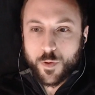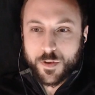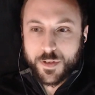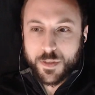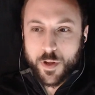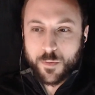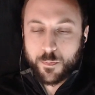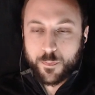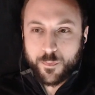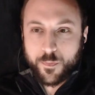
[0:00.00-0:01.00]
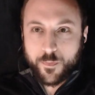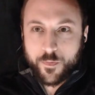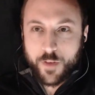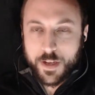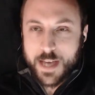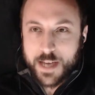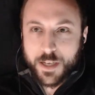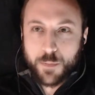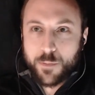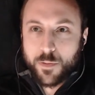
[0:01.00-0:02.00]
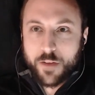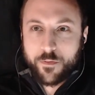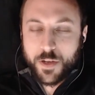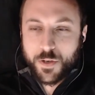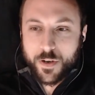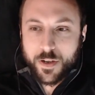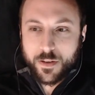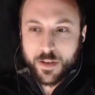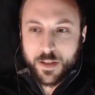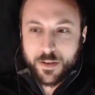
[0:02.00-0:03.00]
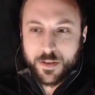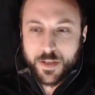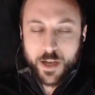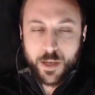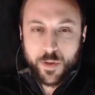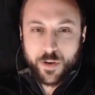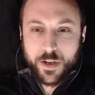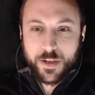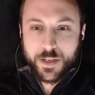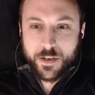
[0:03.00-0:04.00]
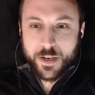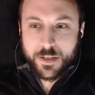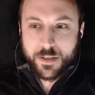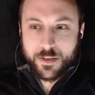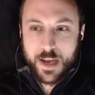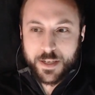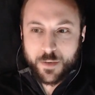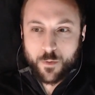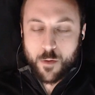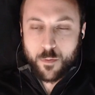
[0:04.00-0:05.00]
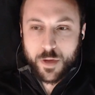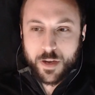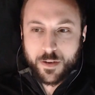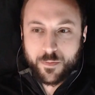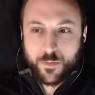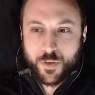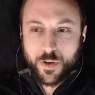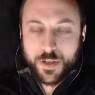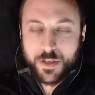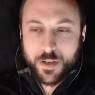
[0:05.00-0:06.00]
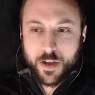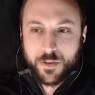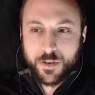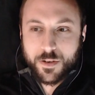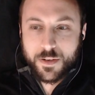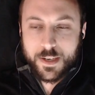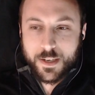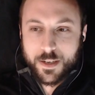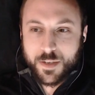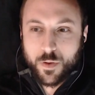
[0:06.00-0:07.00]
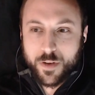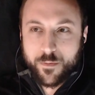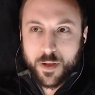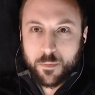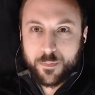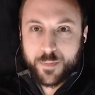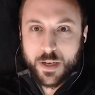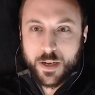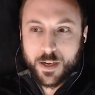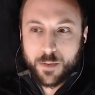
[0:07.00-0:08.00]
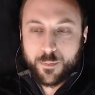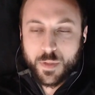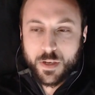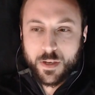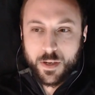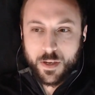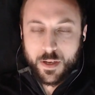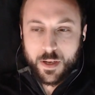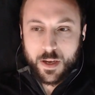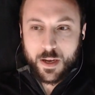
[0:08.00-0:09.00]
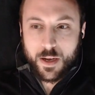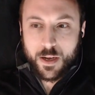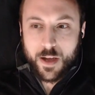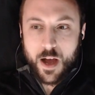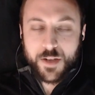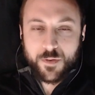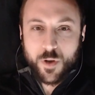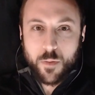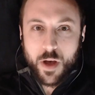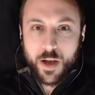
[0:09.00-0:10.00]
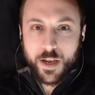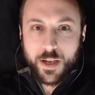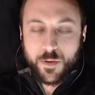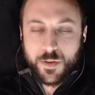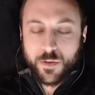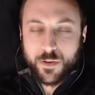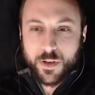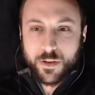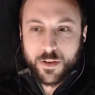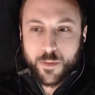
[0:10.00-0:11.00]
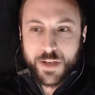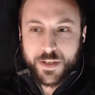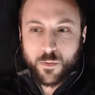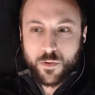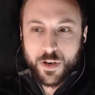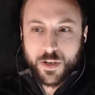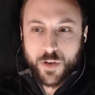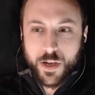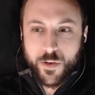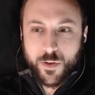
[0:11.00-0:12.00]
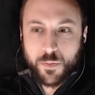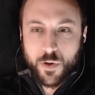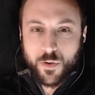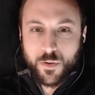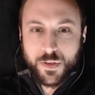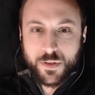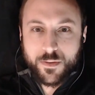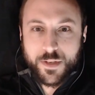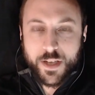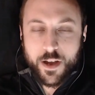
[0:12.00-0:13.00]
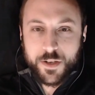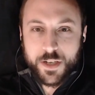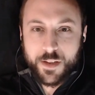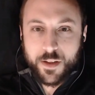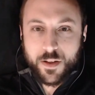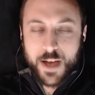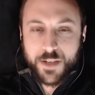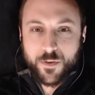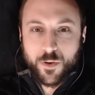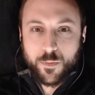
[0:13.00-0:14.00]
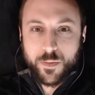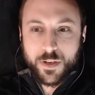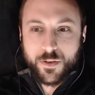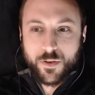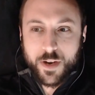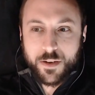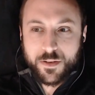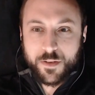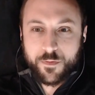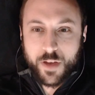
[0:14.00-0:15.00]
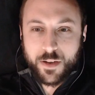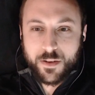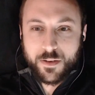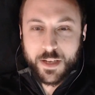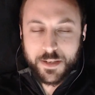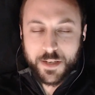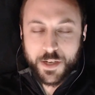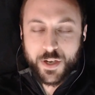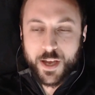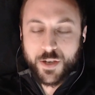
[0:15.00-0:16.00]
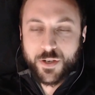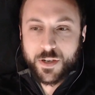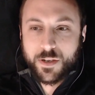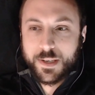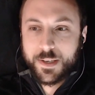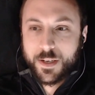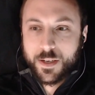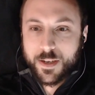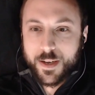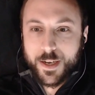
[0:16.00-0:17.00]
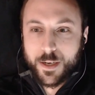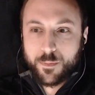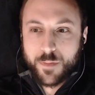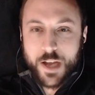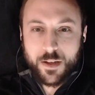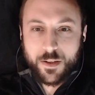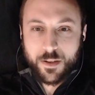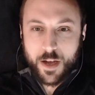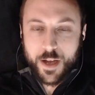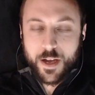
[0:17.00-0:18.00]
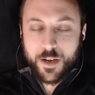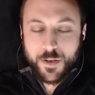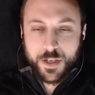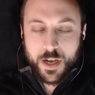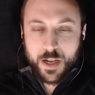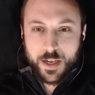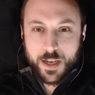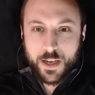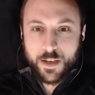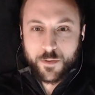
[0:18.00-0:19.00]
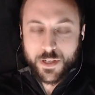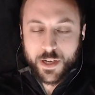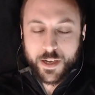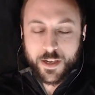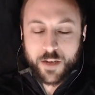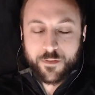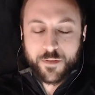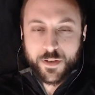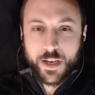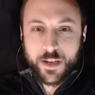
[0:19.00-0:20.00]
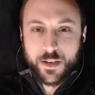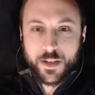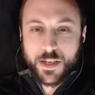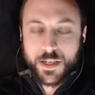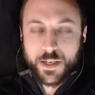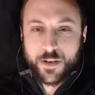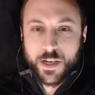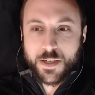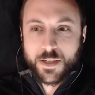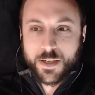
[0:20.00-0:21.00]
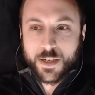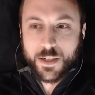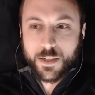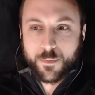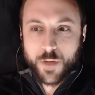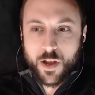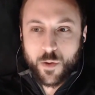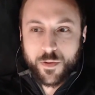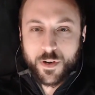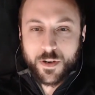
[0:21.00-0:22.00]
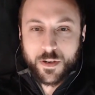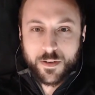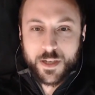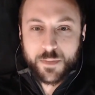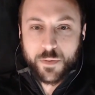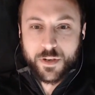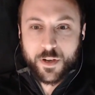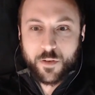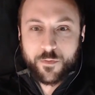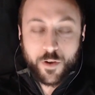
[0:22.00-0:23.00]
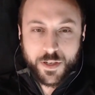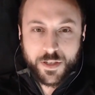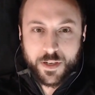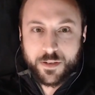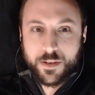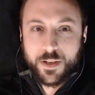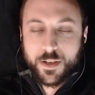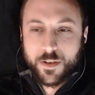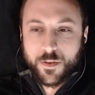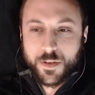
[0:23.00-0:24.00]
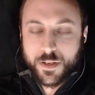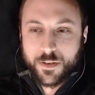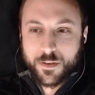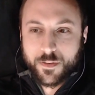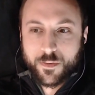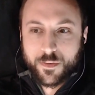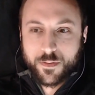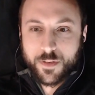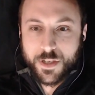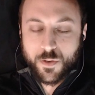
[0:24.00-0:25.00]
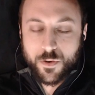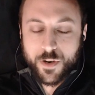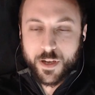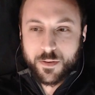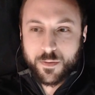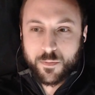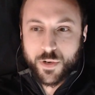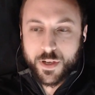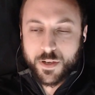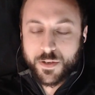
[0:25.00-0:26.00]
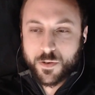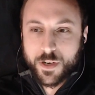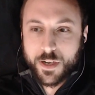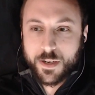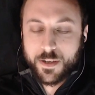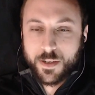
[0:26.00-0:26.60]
there's some other fantastic people I feature in the documentary series. Nancy Rommelman, a journalist and author, is one of them. Azra Nomani, who's doing amazing work trying to expose CRT in the classroom and trying to defend kids' education. Ayan Hirsi Ali, I was lucky enough to get in the series along with her husband, Neil Ferguson, who's a historian, brilliant historian.